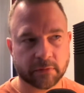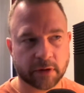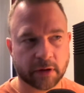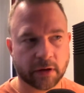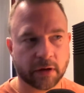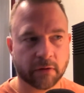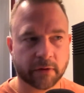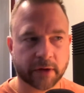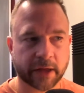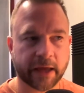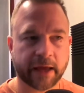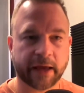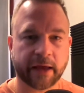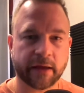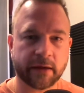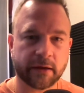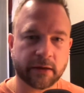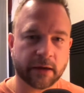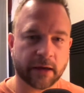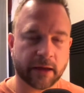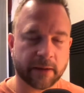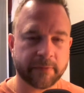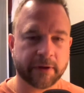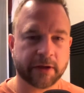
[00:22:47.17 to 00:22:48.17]

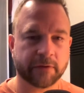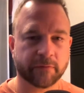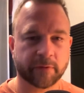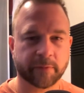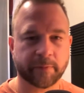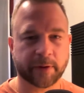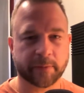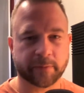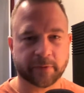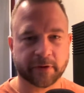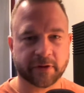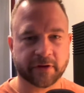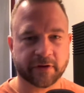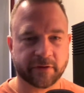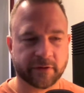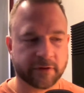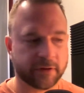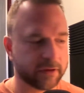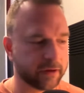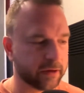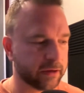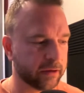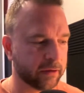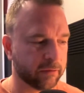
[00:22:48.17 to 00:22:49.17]
Okay, I mean, remember,
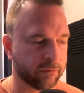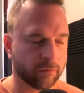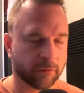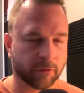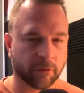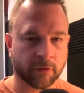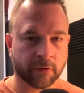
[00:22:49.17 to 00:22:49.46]
the